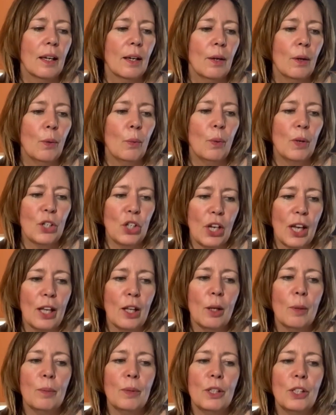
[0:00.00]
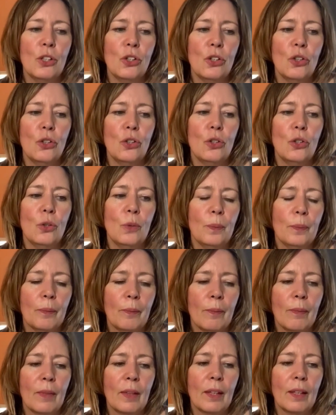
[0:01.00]
which helps you
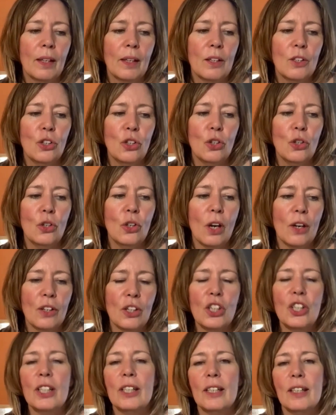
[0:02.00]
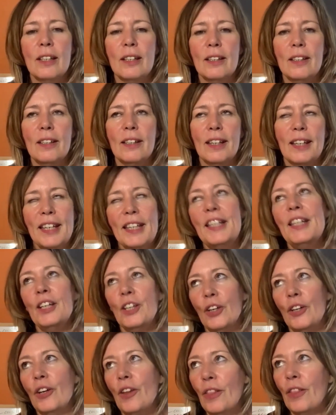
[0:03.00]
to
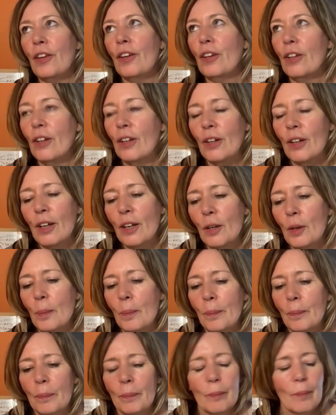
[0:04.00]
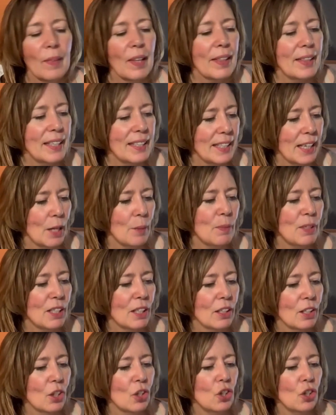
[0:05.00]
hear the time
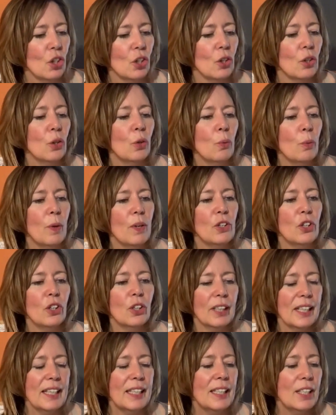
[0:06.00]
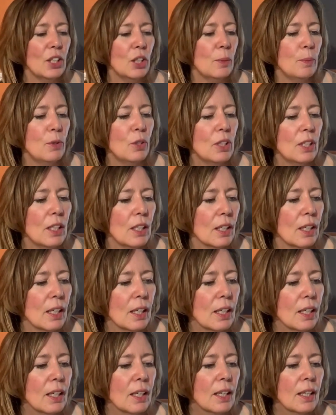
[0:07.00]
signature when you're listening to music.
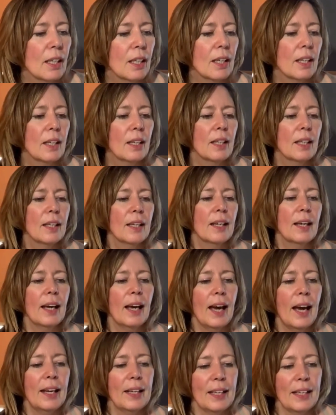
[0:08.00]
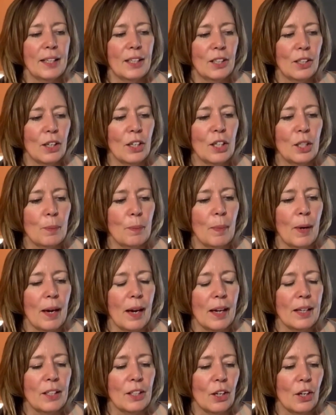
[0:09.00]
And it does
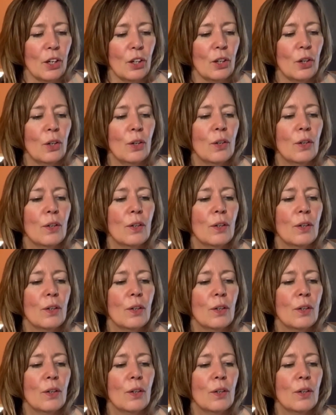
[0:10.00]
matter.